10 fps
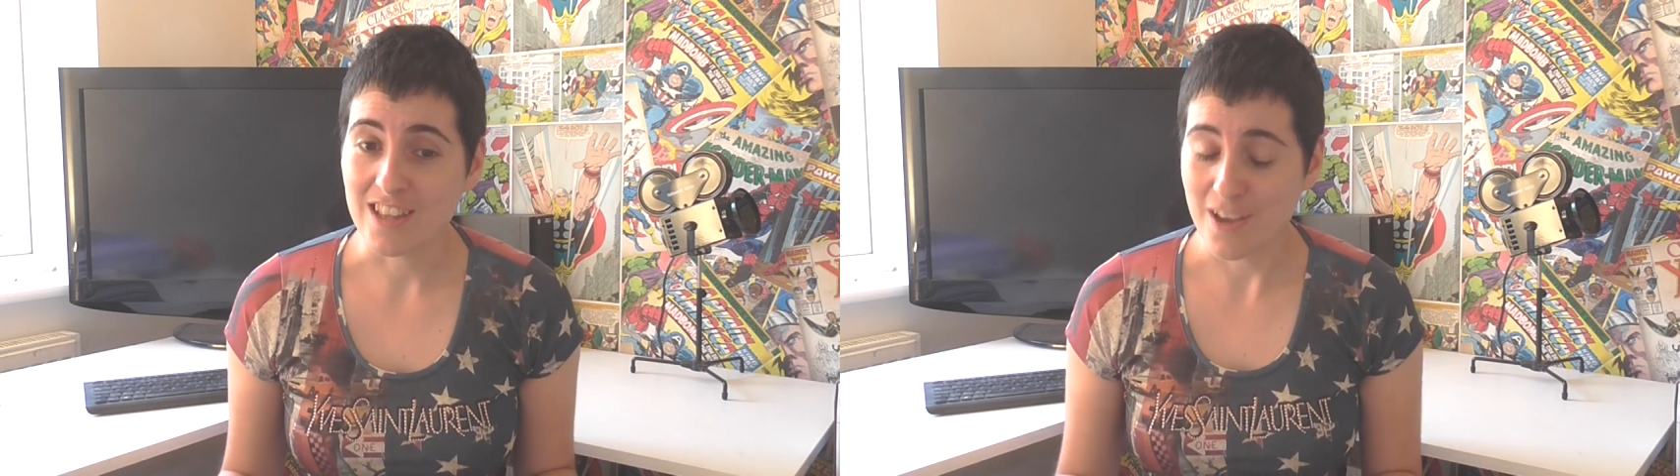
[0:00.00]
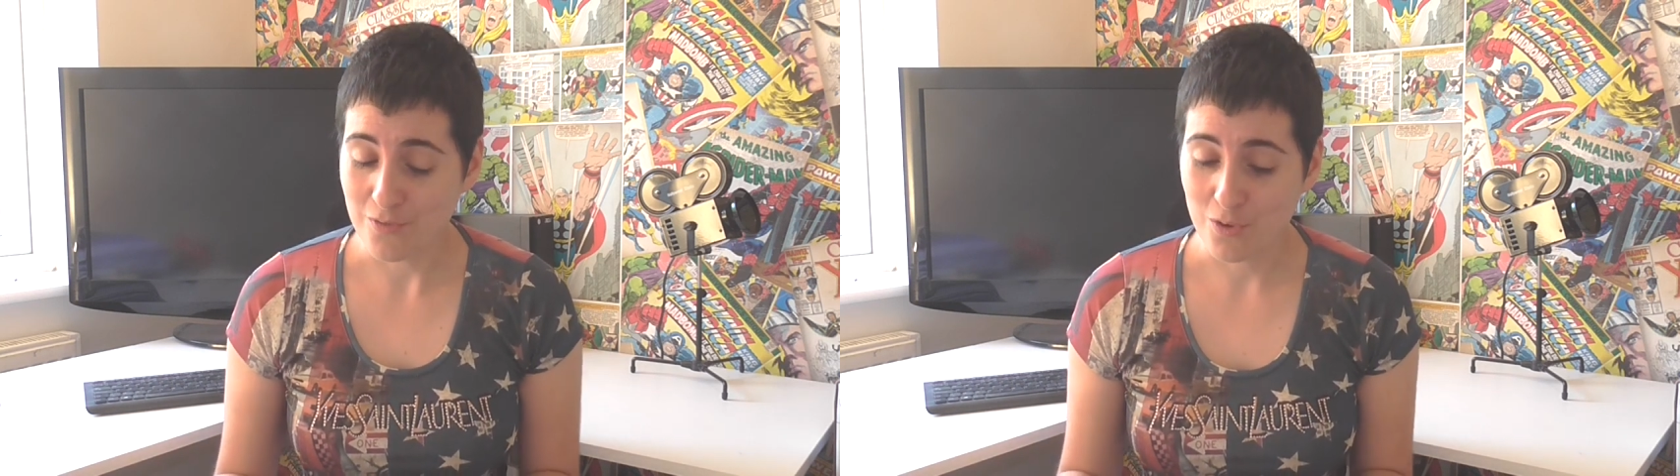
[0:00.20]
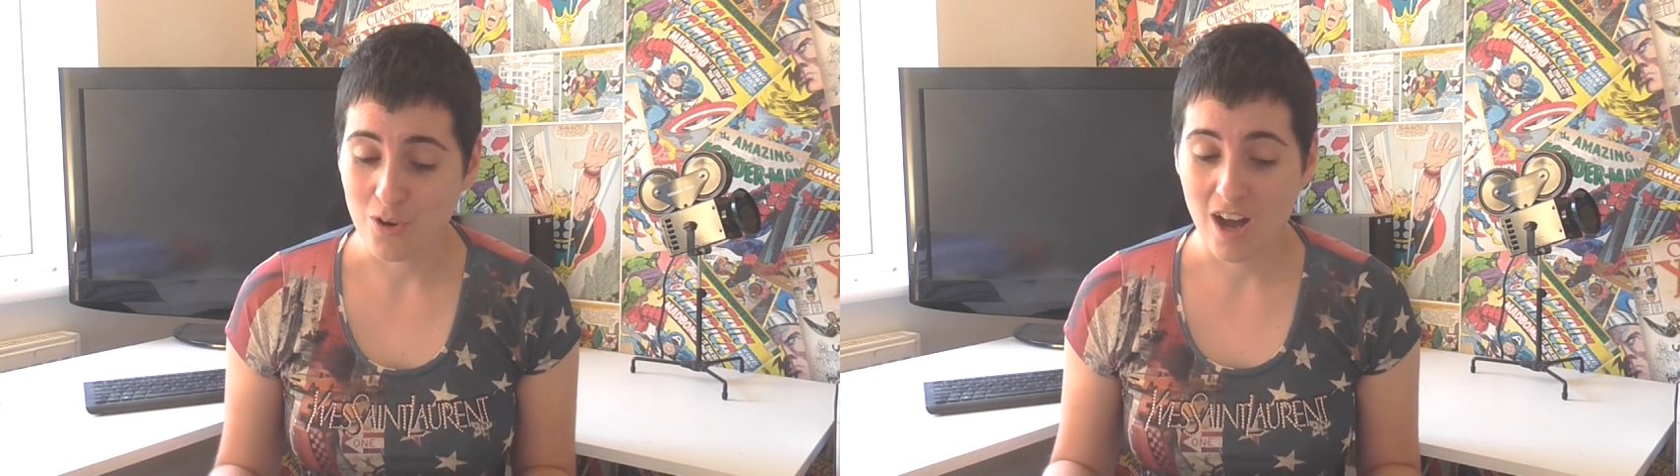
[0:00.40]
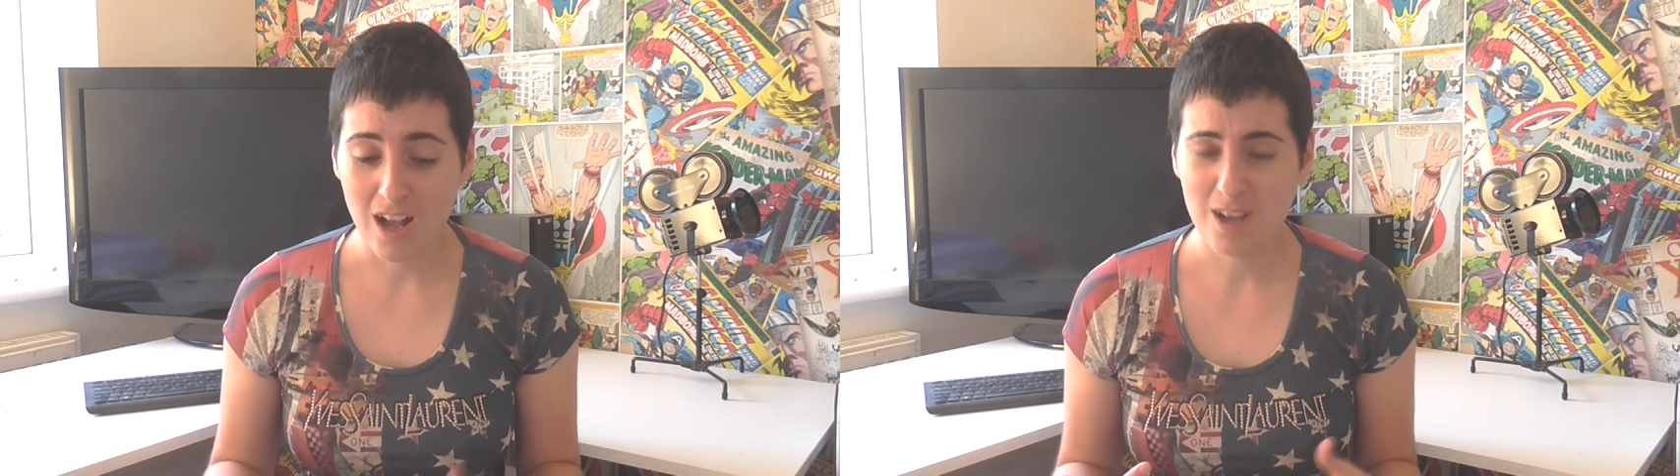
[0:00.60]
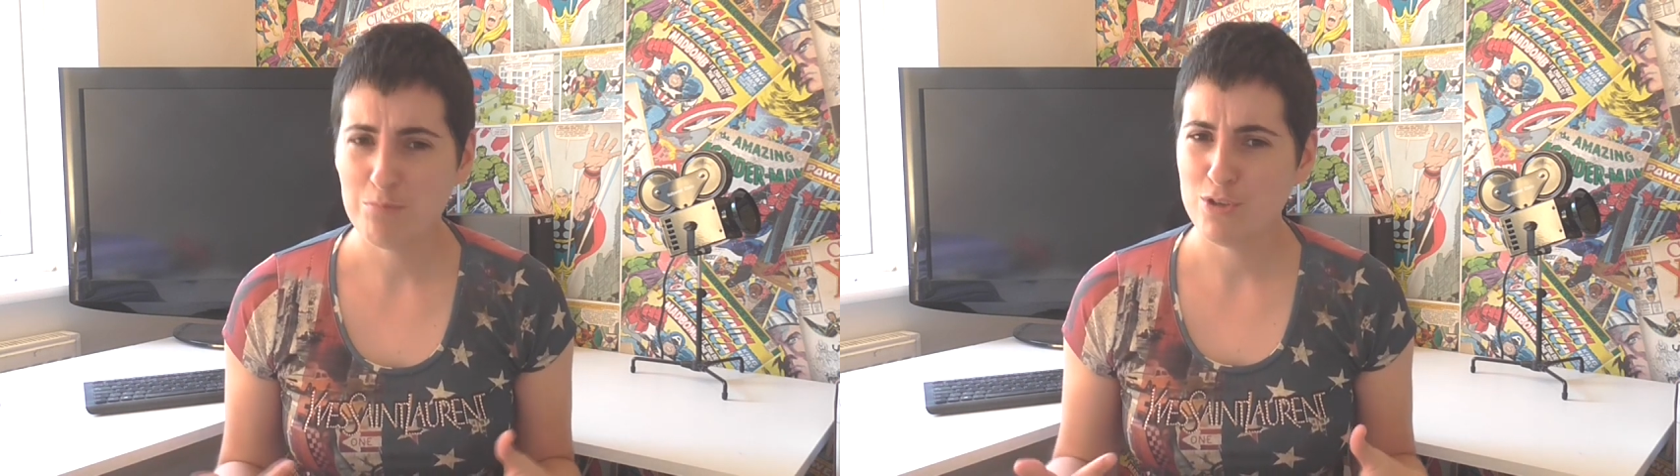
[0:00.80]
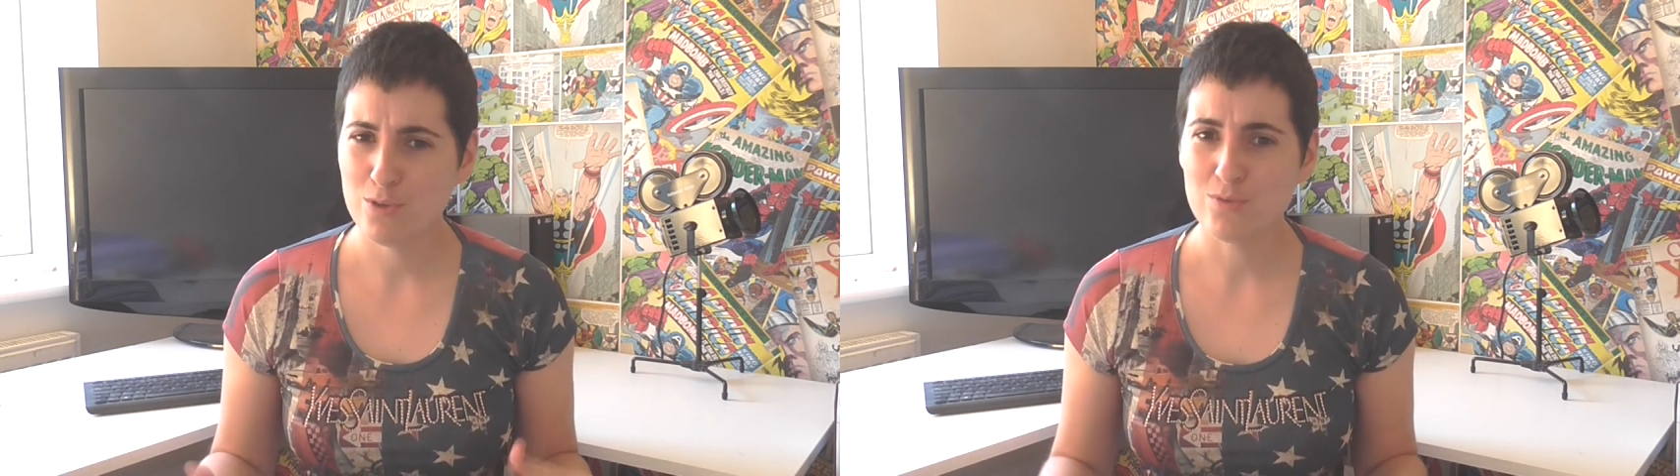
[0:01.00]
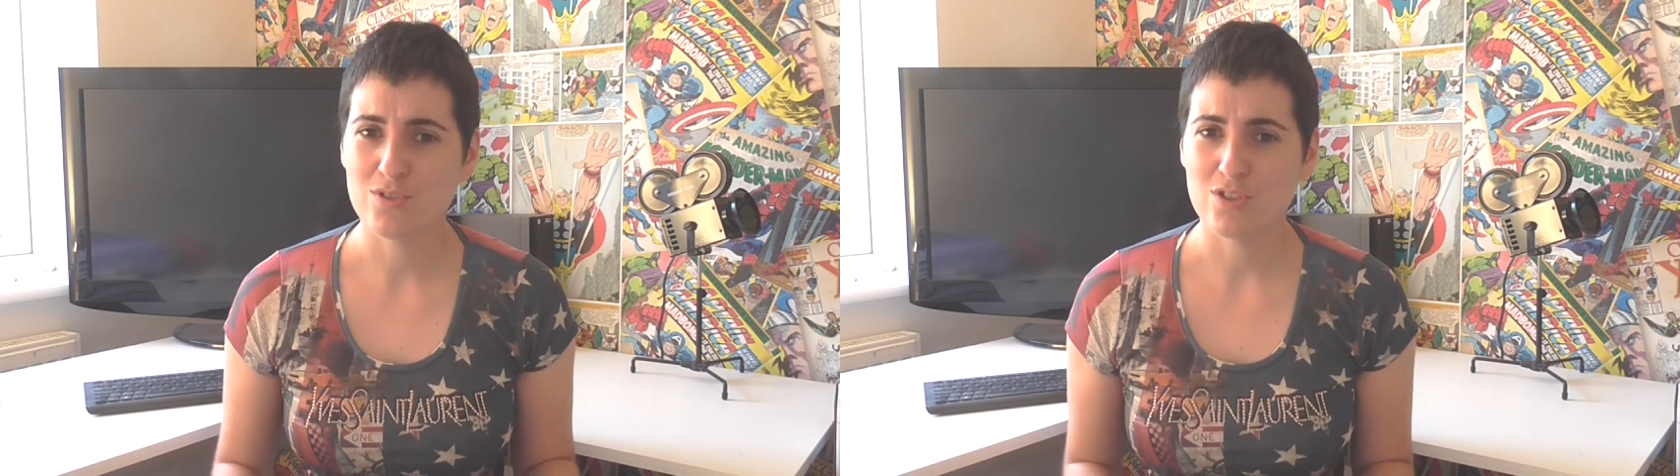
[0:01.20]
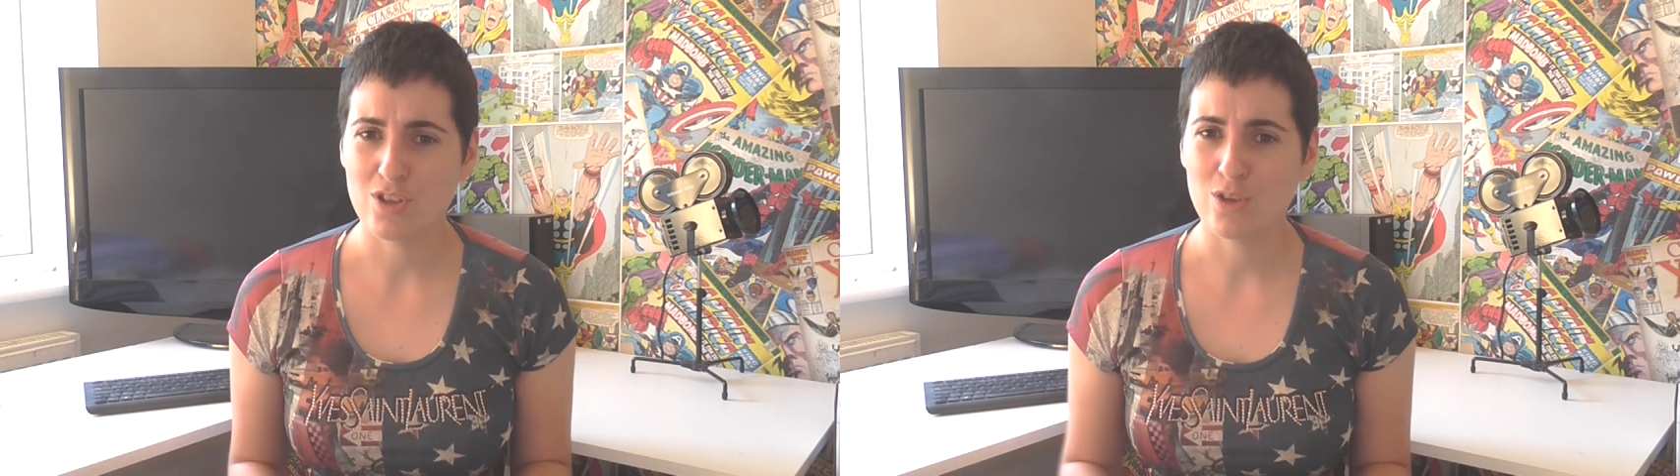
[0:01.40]
therefore I'm
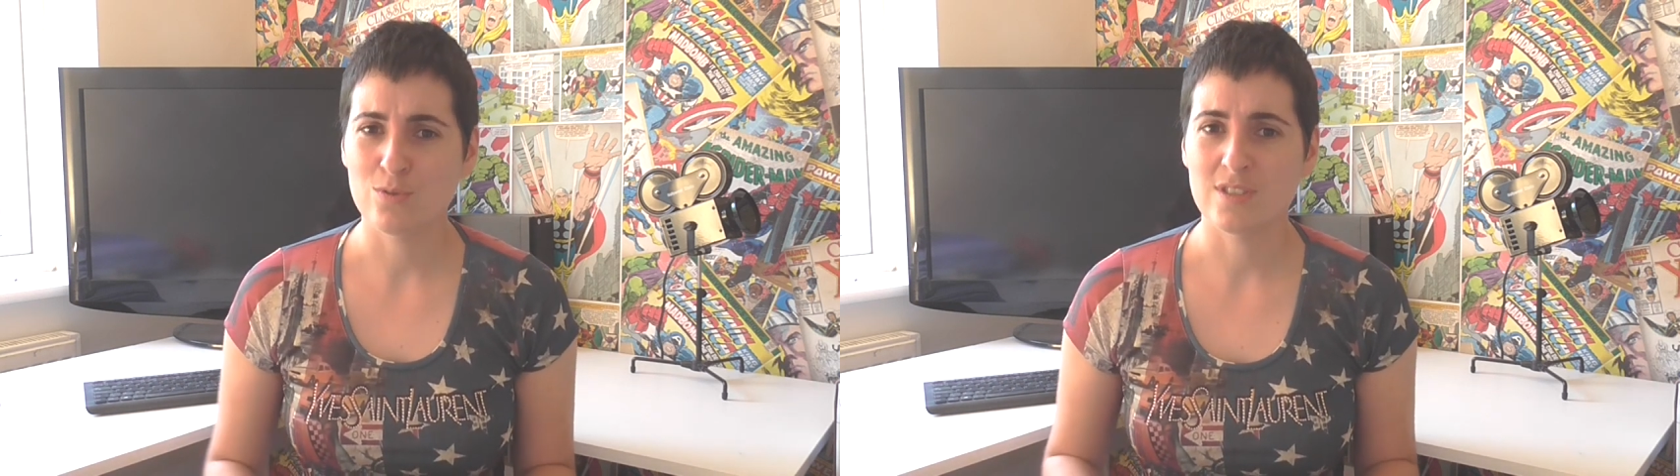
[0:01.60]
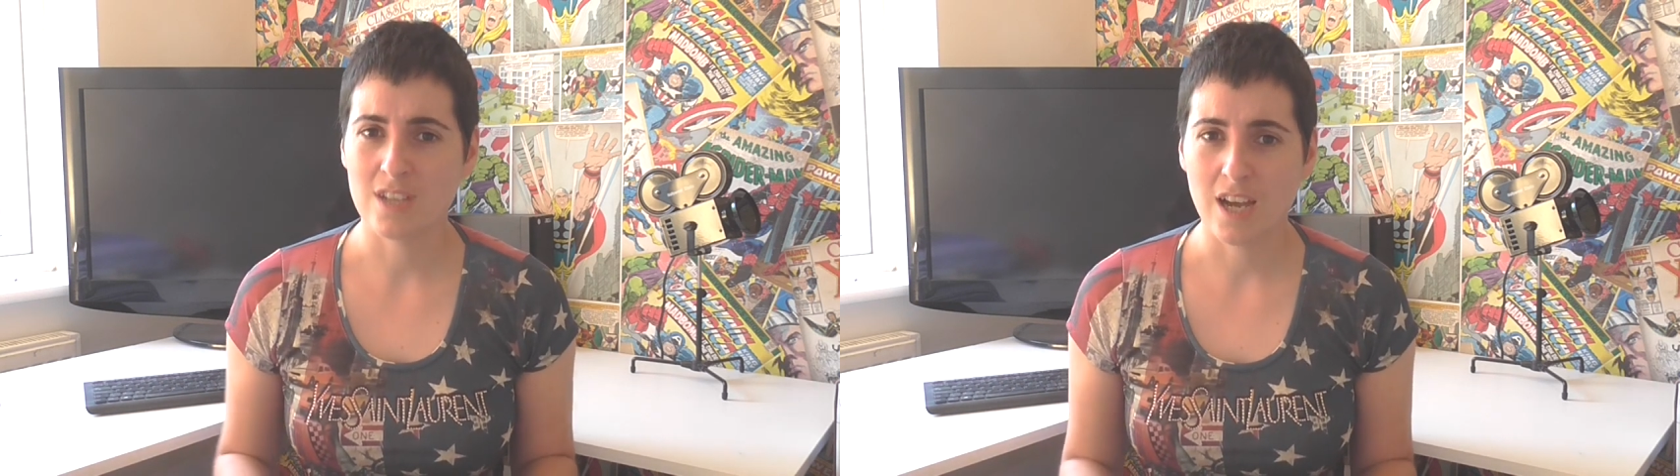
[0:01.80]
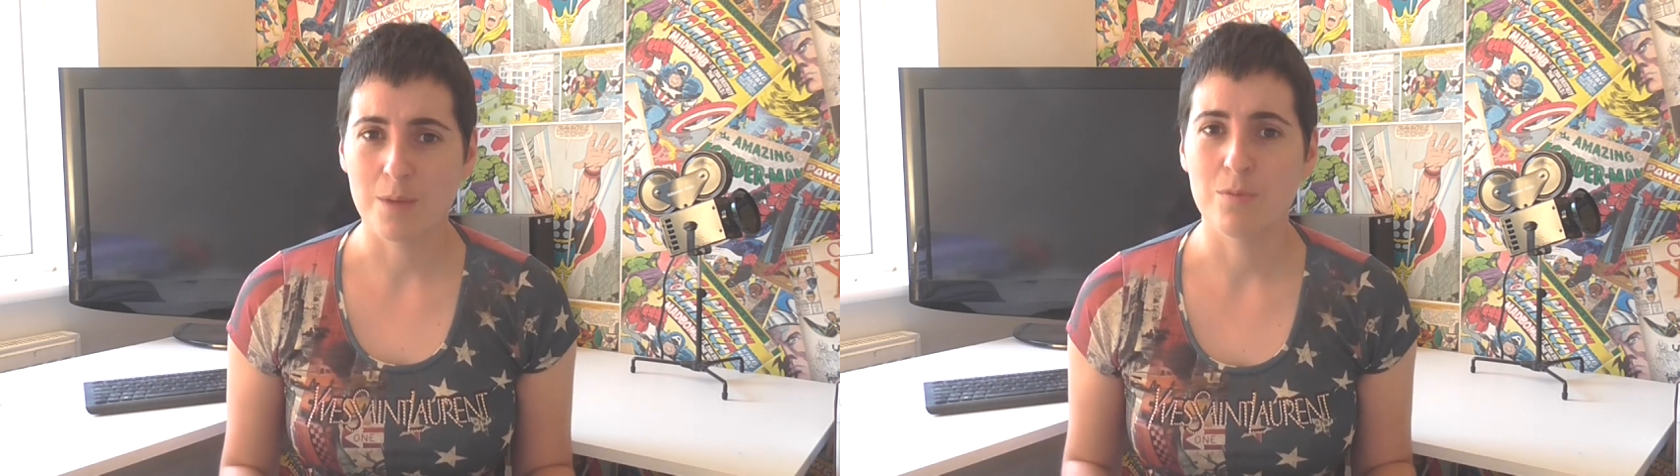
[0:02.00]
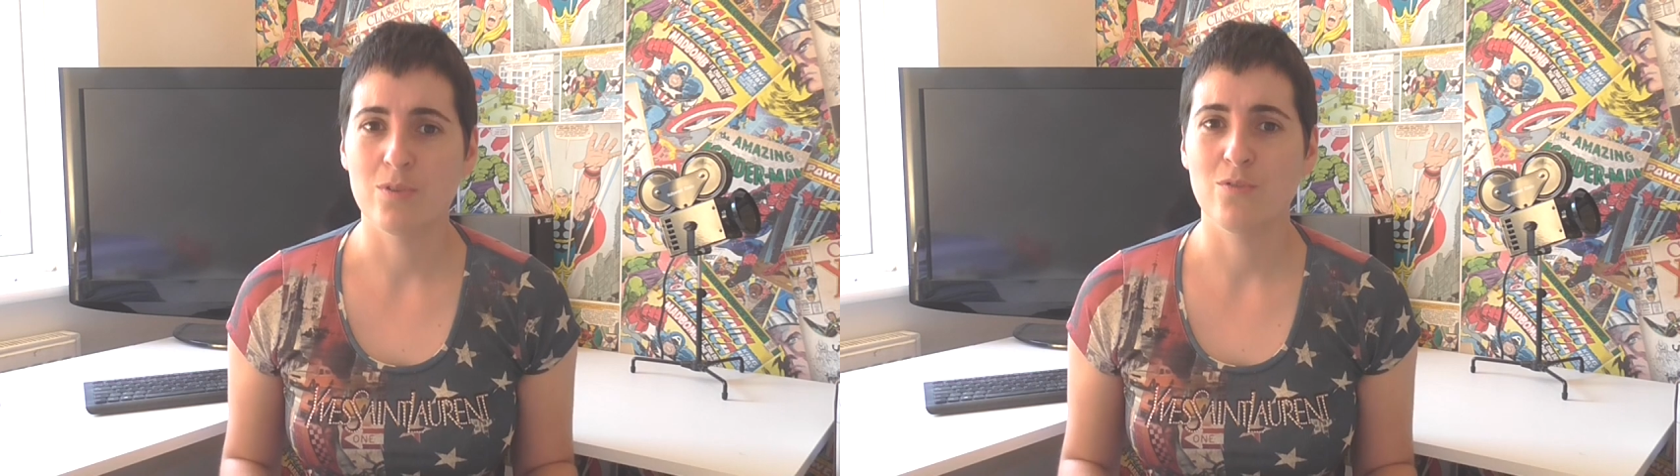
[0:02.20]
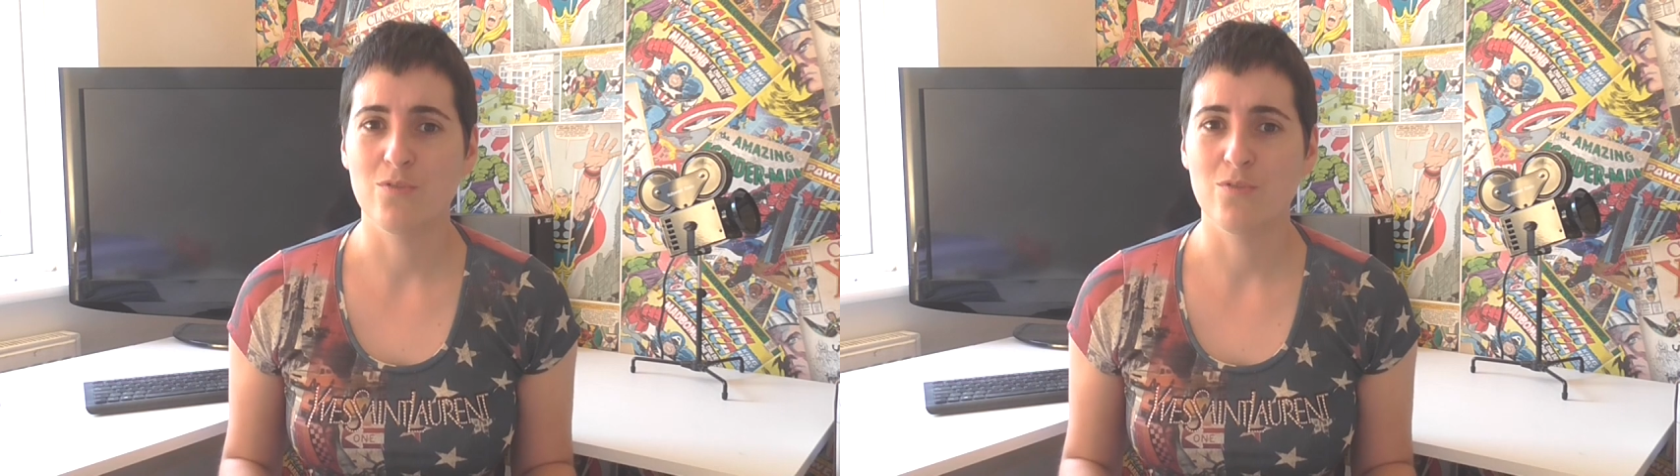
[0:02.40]
used to those type of